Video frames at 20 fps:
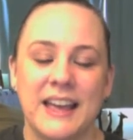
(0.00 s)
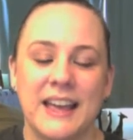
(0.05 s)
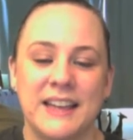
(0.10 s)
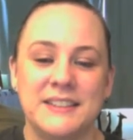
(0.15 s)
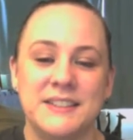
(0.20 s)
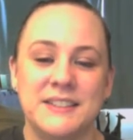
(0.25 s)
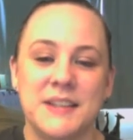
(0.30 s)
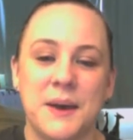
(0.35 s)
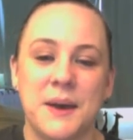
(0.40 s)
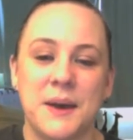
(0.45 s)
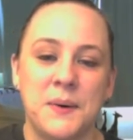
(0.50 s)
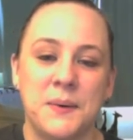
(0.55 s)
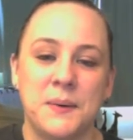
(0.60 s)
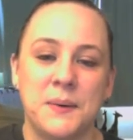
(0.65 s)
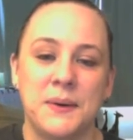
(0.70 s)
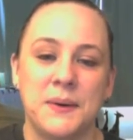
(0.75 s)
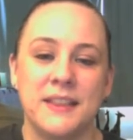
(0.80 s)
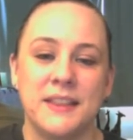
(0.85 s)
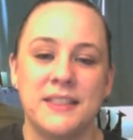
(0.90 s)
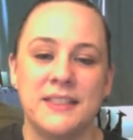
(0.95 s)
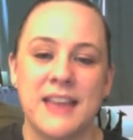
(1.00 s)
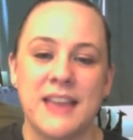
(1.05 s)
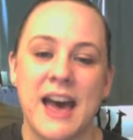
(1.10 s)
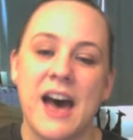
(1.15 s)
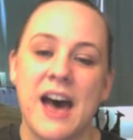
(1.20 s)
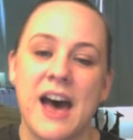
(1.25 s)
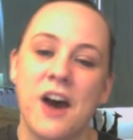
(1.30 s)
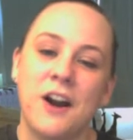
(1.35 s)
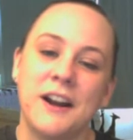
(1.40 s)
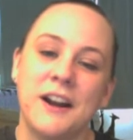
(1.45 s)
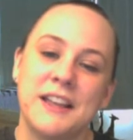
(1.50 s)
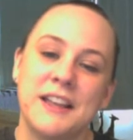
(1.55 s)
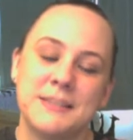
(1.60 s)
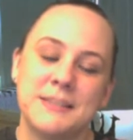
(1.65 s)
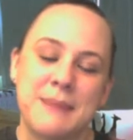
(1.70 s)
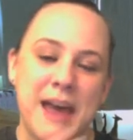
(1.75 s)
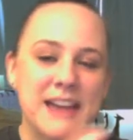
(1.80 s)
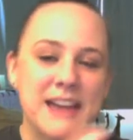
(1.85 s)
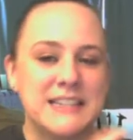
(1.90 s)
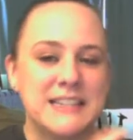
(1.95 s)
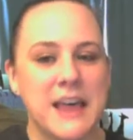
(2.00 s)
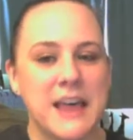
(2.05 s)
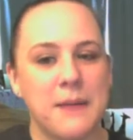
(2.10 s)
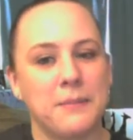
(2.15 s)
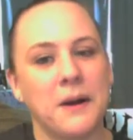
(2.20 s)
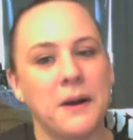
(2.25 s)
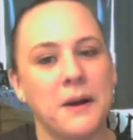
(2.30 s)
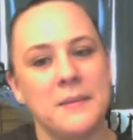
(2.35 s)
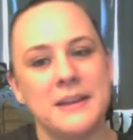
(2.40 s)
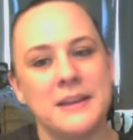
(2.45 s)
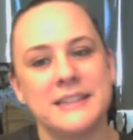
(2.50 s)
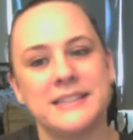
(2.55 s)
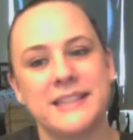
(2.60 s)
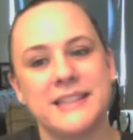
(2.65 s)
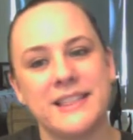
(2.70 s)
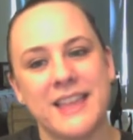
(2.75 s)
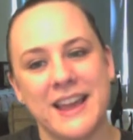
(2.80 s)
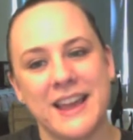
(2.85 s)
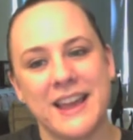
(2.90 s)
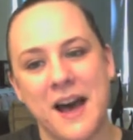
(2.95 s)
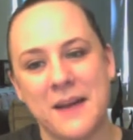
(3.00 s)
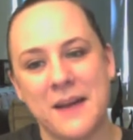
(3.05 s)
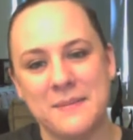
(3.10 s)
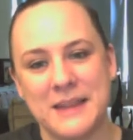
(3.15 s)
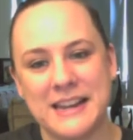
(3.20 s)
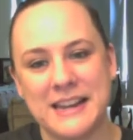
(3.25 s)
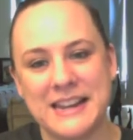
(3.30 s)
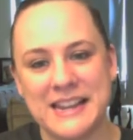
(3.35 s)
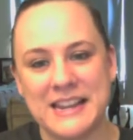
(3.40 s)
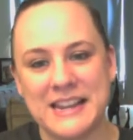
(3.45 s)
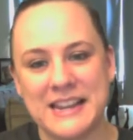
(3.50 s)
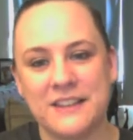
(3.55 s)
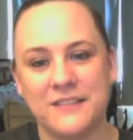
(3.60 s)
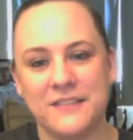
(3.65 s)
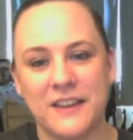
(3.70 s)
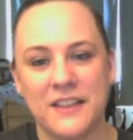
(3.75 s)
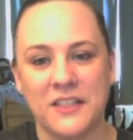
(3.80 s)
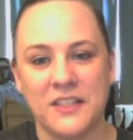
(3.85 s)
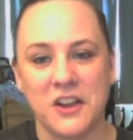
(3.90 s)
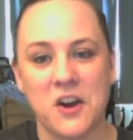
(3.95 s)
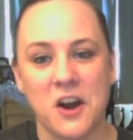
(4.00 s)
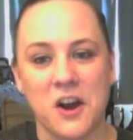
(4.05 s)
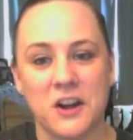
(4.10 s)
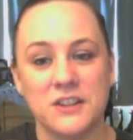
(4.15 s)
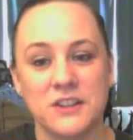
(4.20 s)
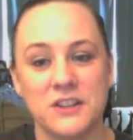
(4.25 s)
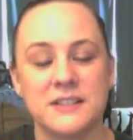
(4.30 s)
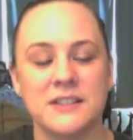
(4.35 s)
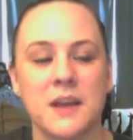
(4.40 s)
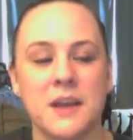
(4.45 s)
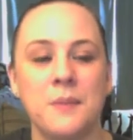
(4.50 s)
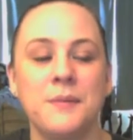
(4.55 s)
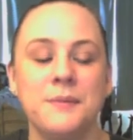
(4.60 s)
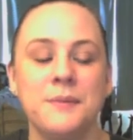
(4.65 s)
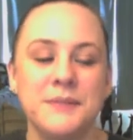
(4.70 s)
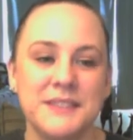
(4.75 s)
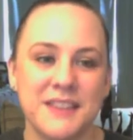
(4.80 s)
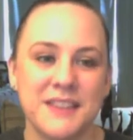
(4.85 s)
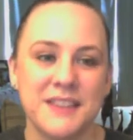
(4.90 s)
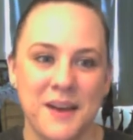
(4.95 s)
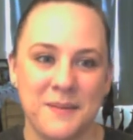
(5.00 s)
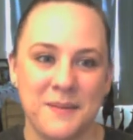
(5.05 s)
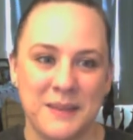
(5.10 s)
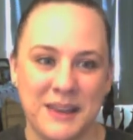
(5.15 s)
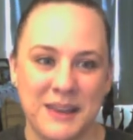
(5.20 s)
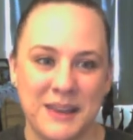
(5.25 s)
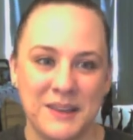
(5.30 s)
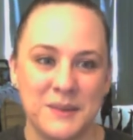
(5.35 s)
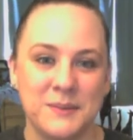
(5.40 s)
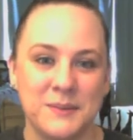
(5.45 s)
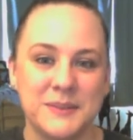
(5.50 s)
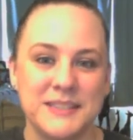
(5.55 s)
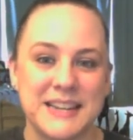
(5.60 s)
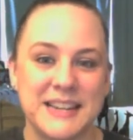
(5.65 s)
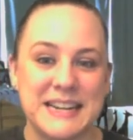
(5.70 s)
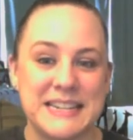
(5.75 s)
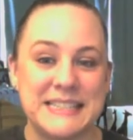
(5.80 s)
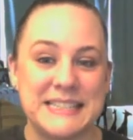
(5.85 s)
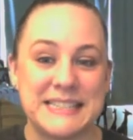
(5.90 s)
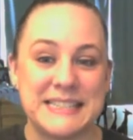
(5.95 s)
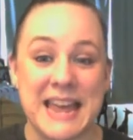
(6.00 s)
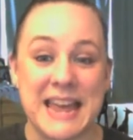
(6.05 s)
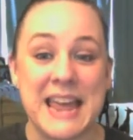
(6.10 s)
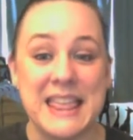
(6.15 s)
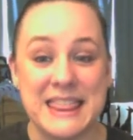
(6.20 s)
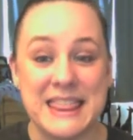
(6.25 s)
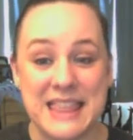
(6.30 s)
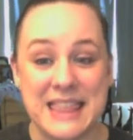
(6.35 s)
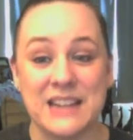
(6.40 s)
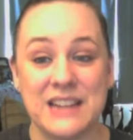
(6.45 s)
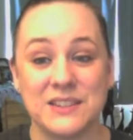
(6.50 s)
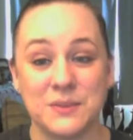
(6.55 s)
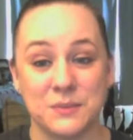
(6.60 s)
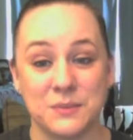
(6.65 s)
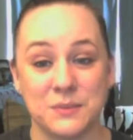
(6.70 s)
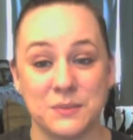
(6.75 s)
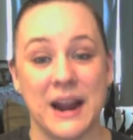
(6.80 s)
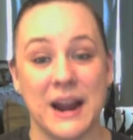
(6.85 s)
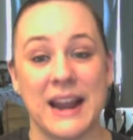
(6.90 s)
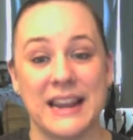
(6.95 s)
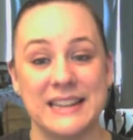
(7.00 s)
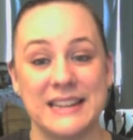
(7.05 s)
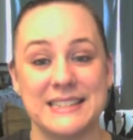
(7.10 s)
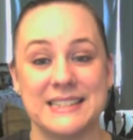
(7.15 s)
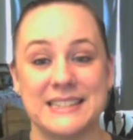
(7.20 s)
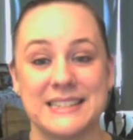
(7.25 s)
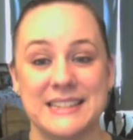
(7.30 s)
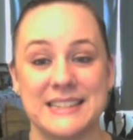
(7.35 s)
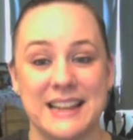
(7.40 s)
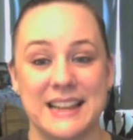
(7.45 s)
And so that harkens back to that promise that God made Eve in the garden. Someone was coming who was going to set things right.